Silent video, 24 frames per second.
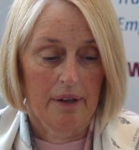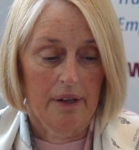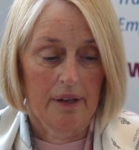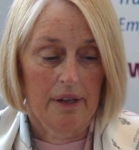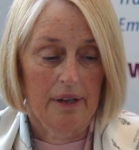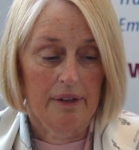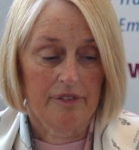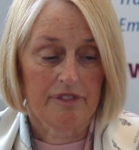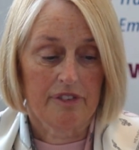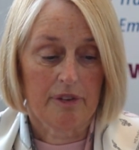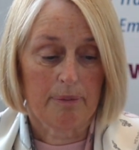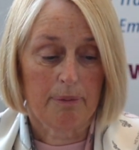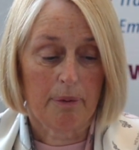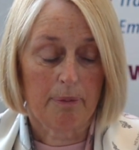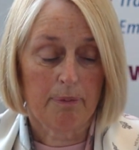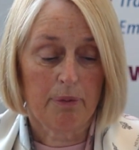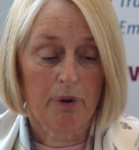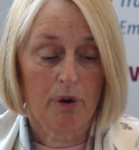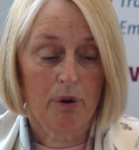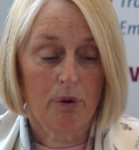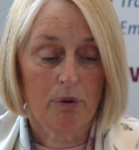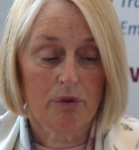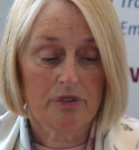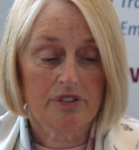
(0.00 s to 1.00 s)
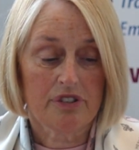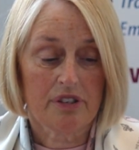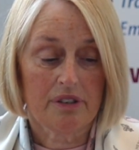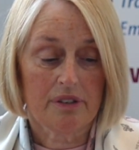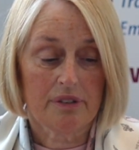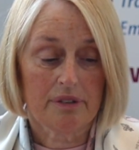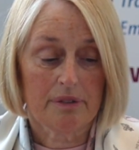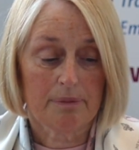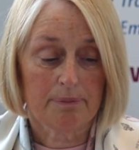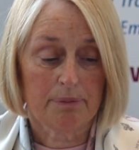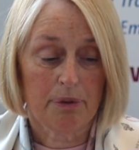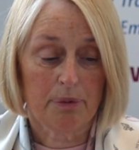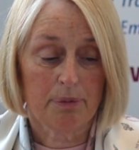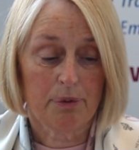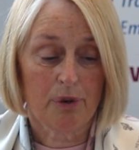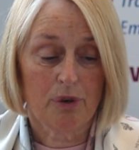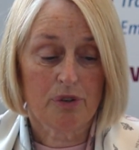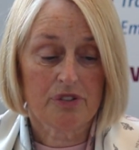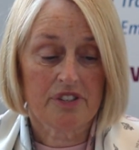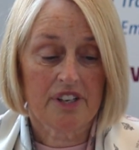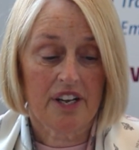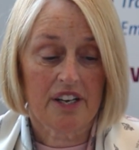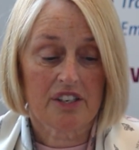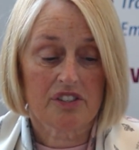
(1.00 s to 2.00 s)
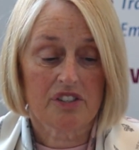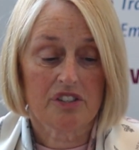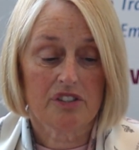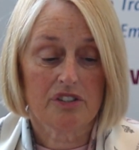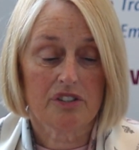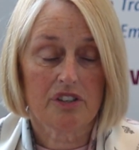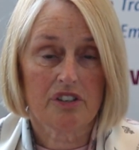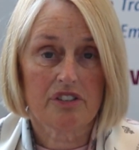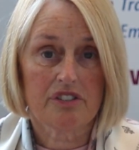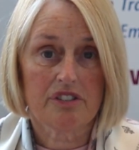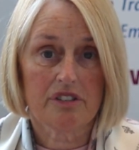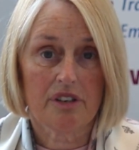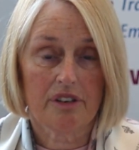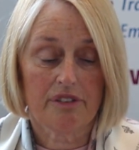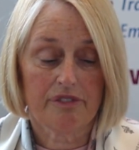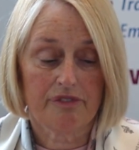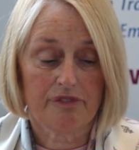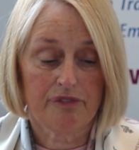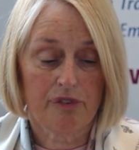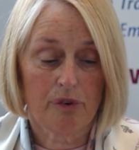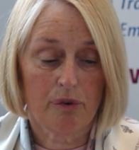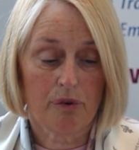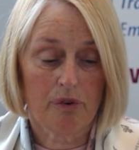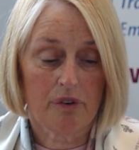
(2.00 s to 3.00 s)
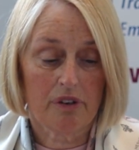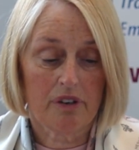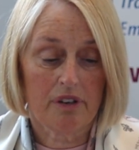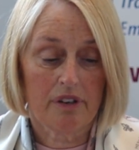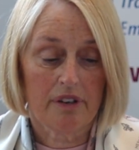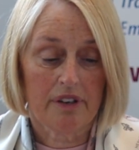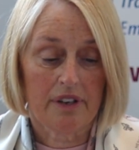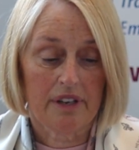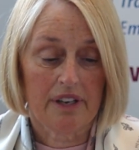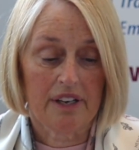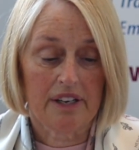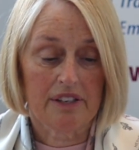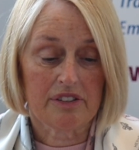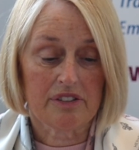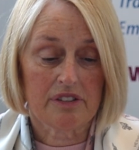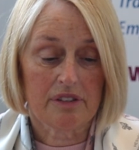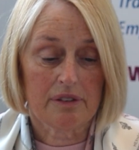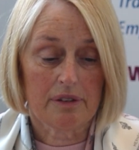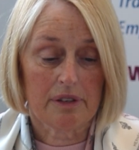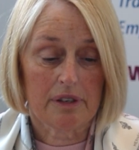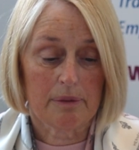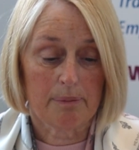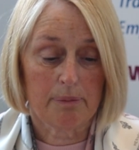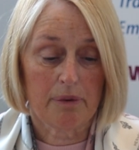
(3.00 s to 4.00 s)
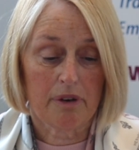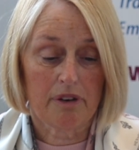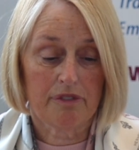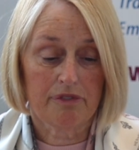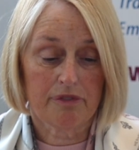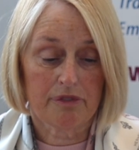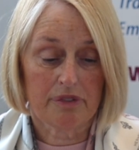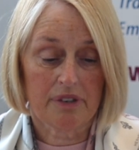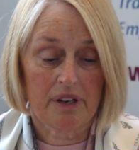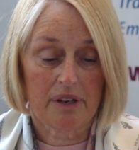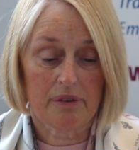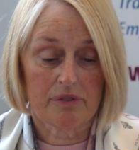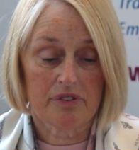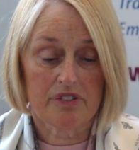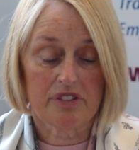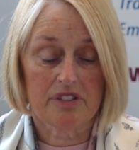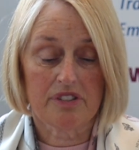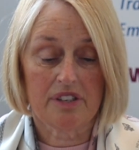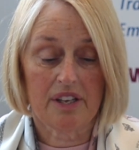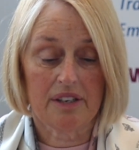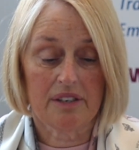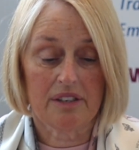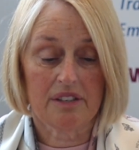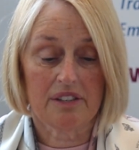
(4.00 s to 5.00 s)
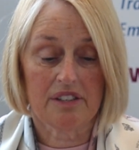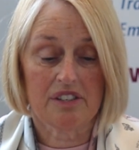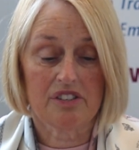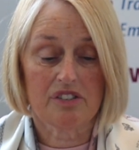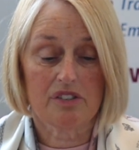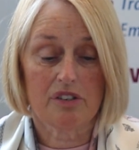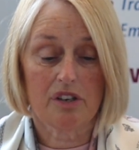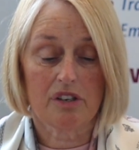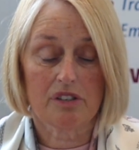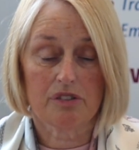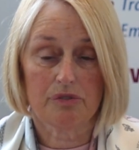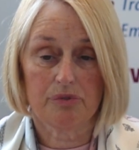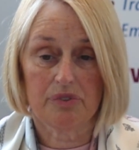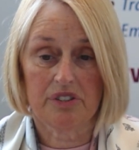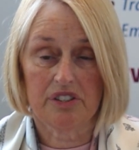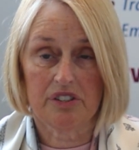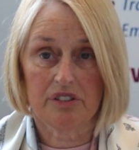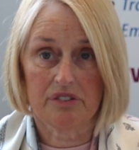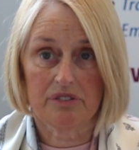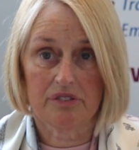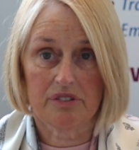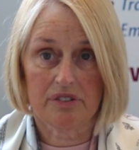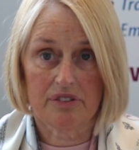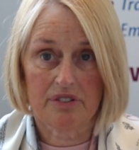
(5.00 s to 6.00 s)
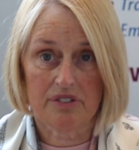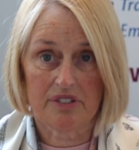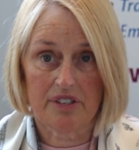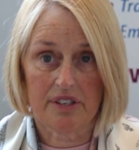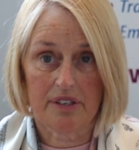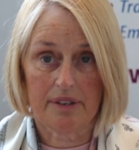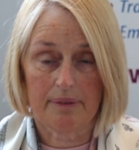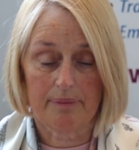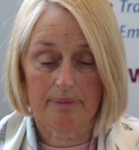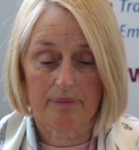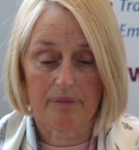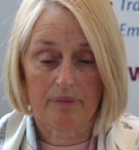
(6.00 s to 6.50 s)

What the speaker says: If the proposed action does not fall into the above grounds, then it is not redundancy.